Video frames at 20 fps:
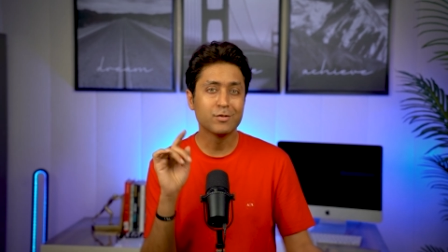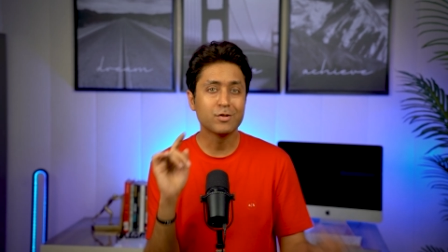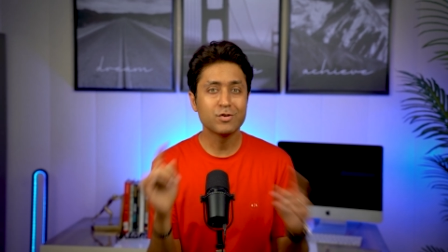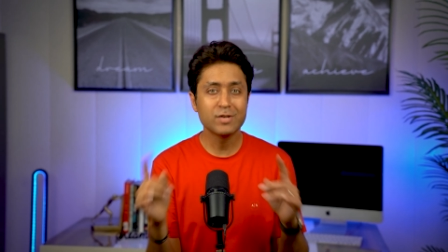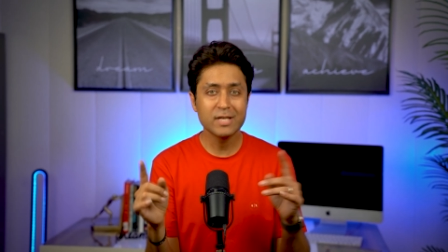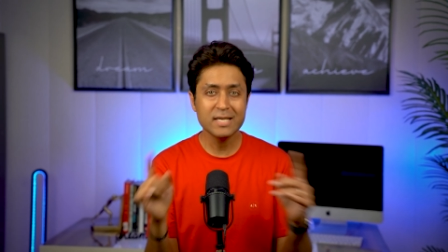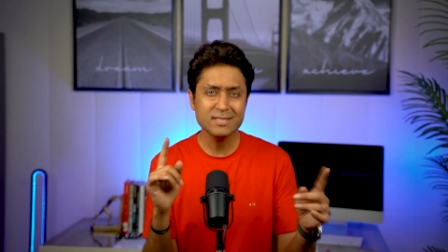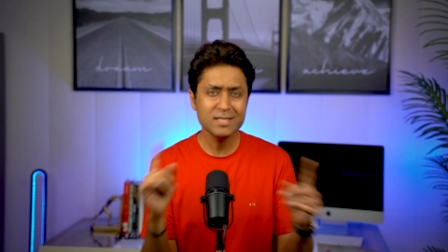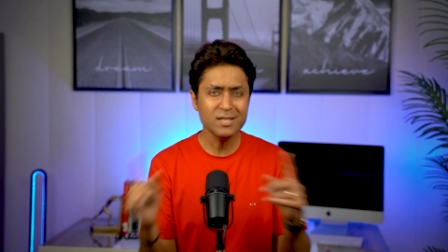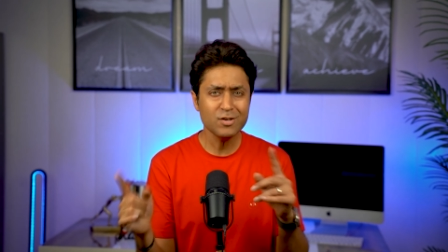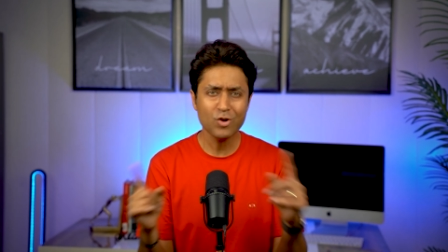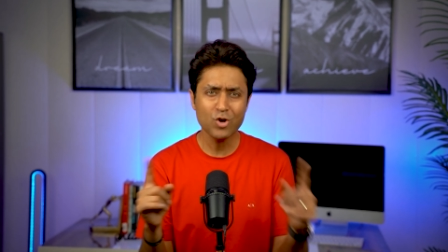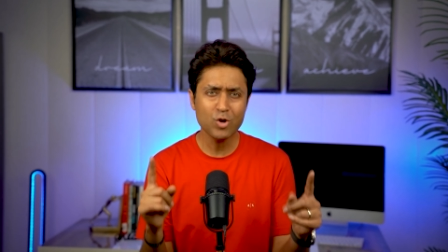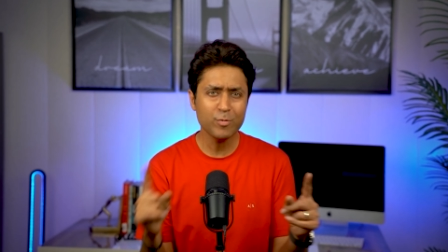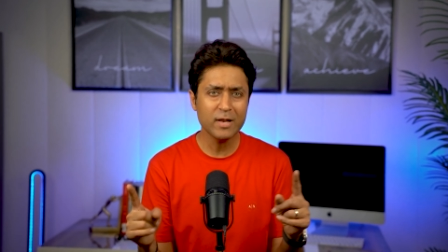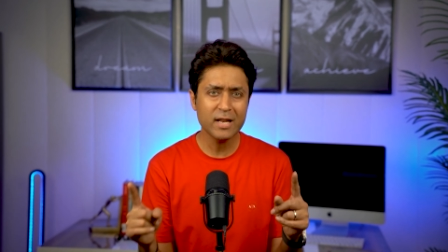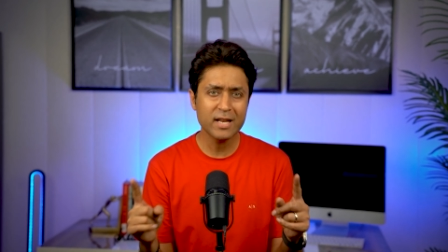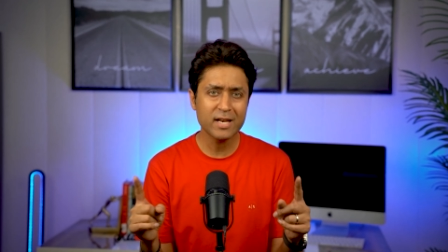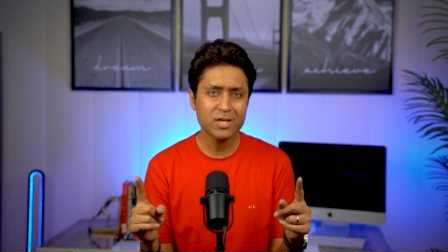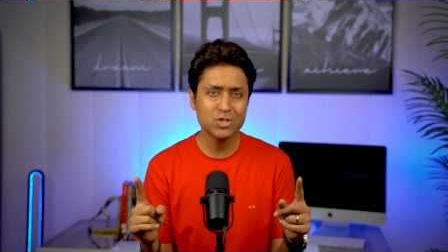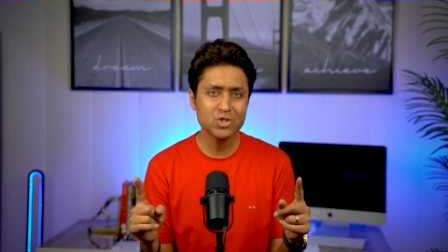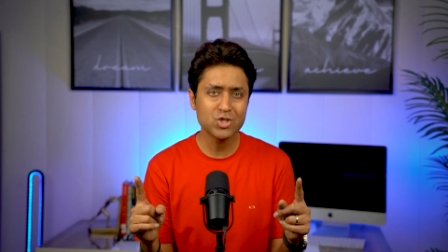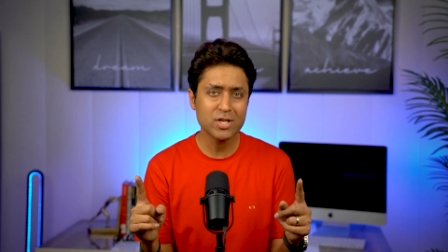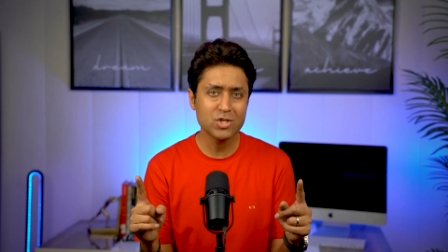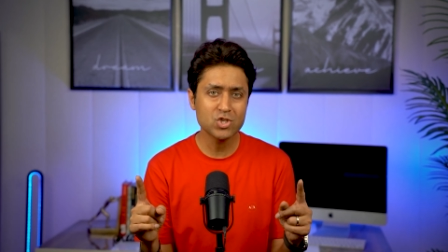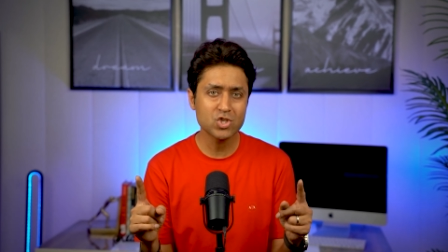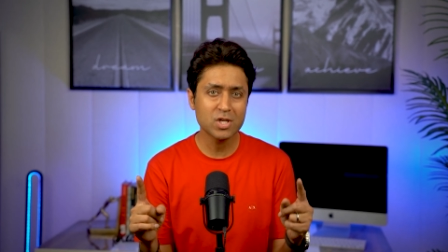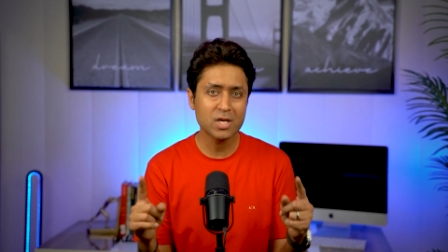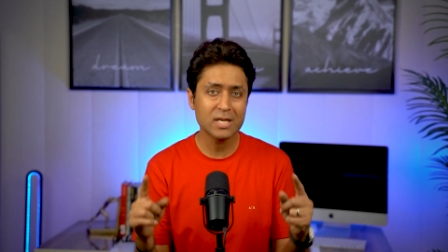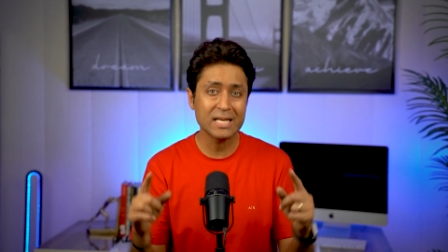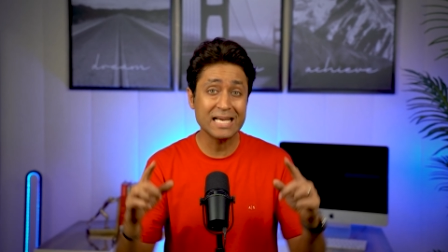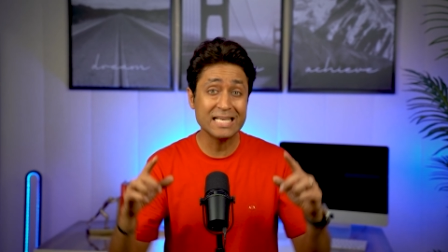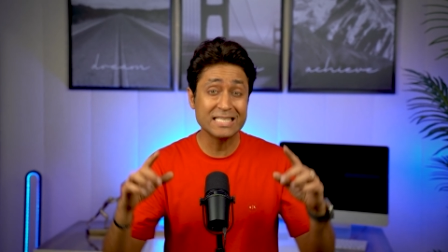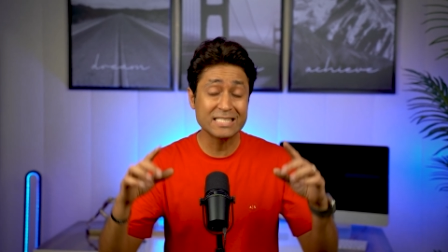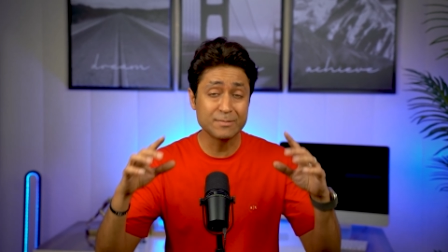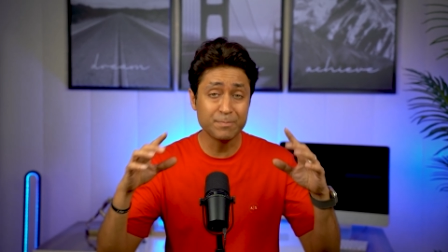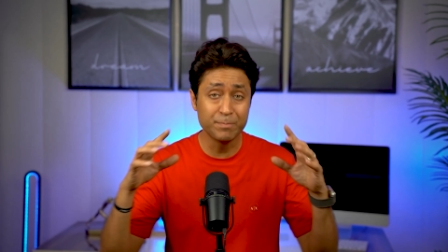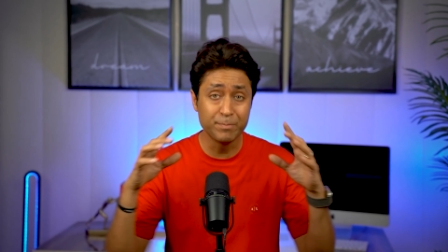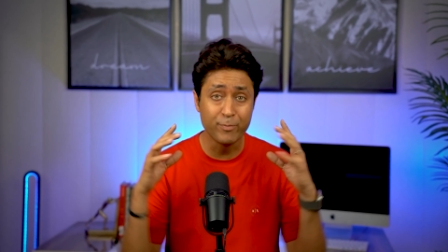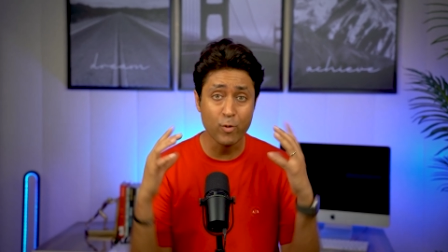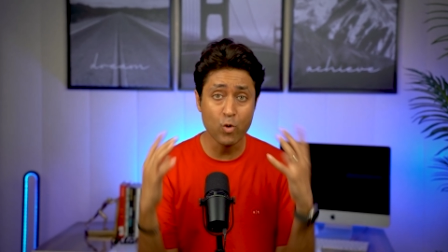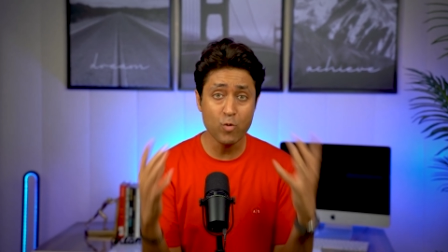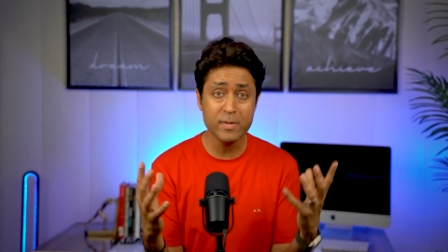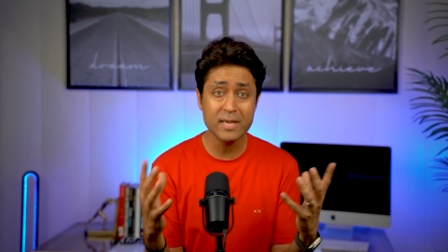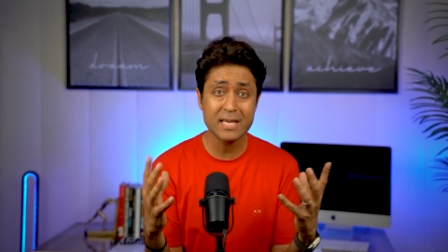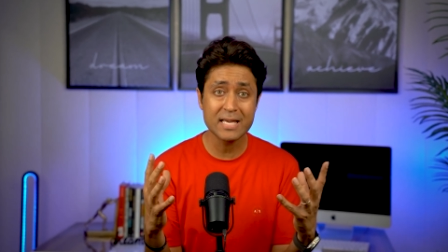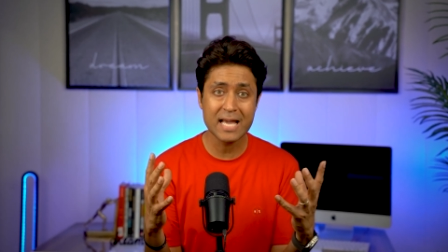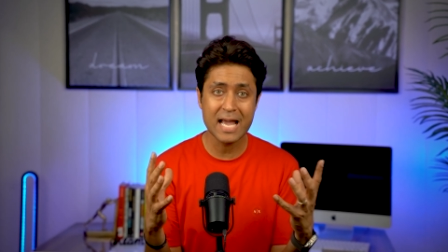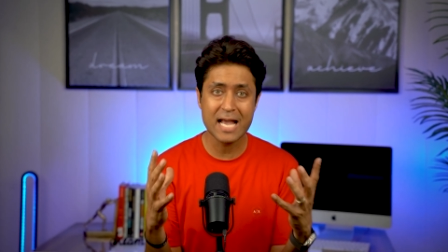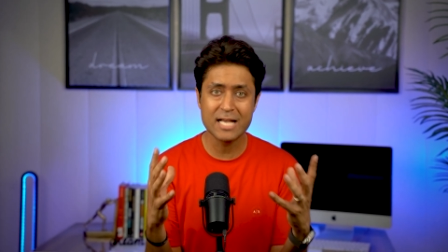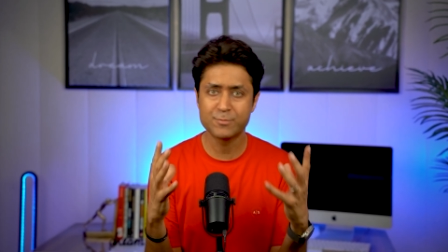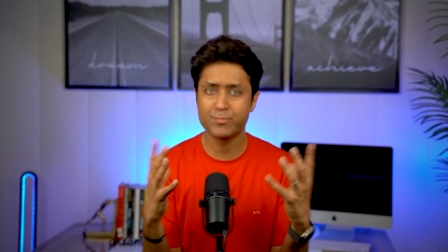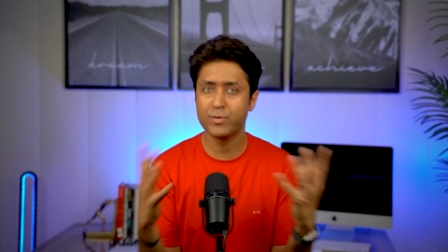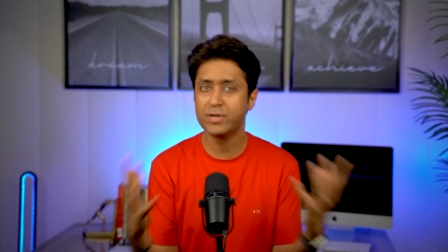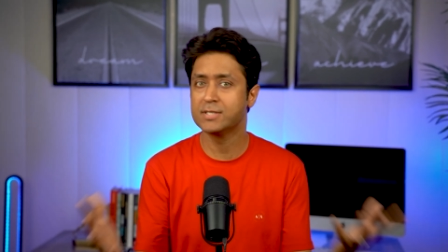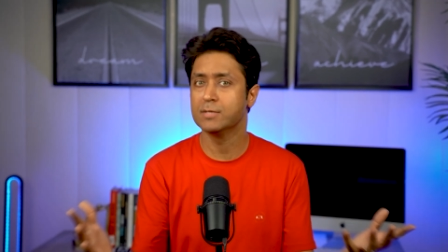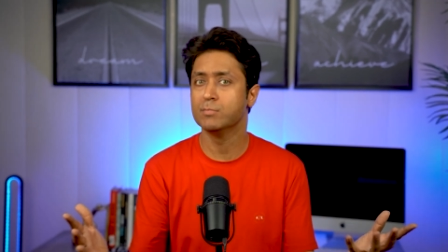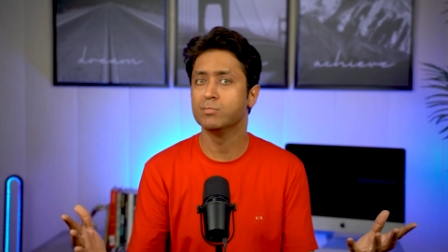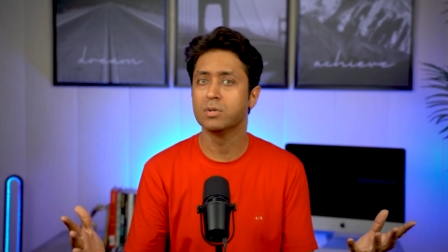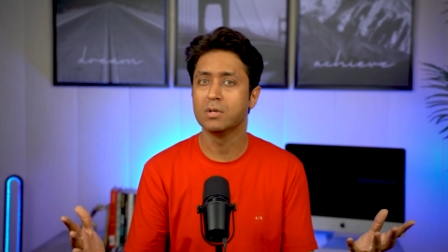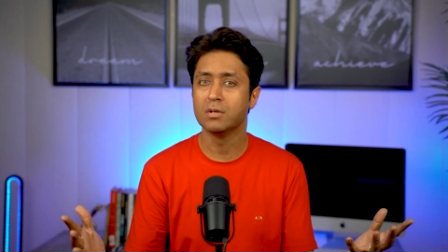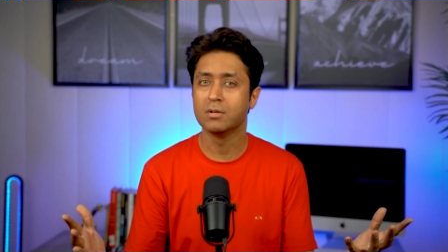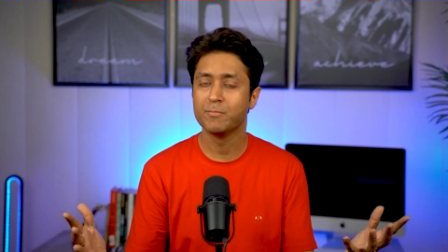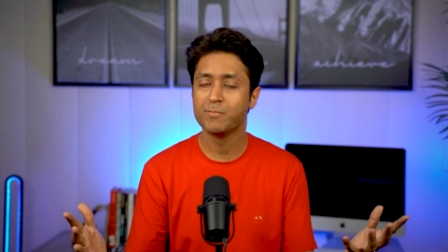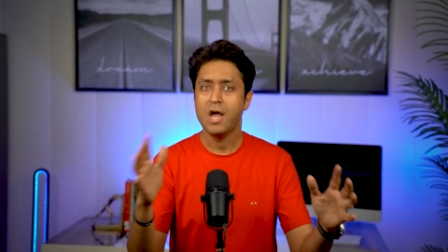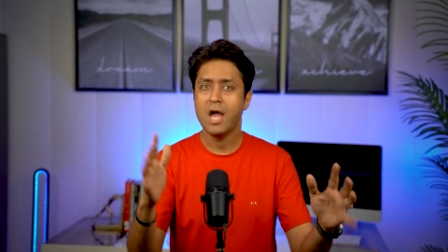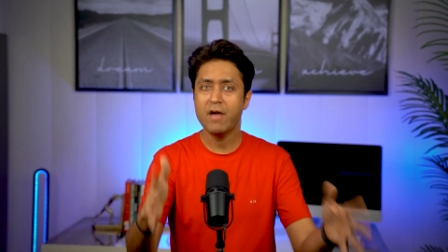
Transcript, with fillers: Now, the reason renewable energy engineer is booming is pretty simple.